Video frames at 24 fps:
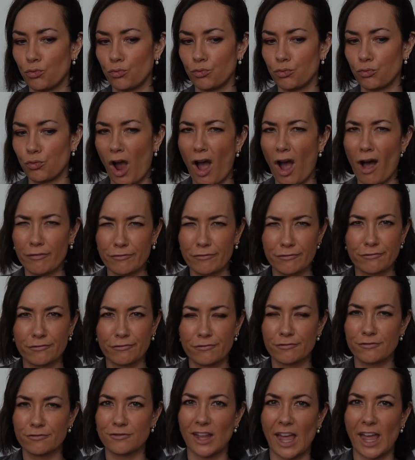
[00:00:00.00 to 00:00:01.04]

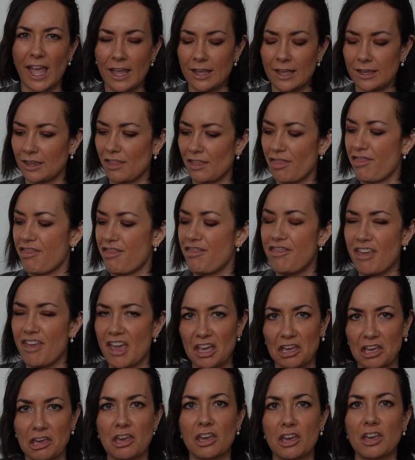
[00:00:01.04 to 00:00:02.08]
rough, like
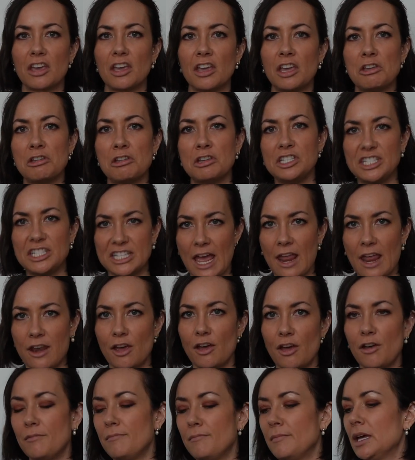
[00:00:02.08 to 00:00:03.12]
thick
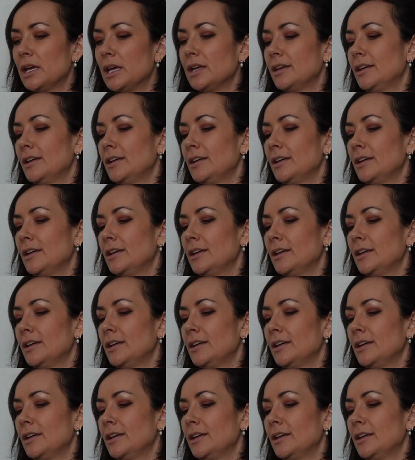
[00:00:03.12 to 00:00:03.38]
denim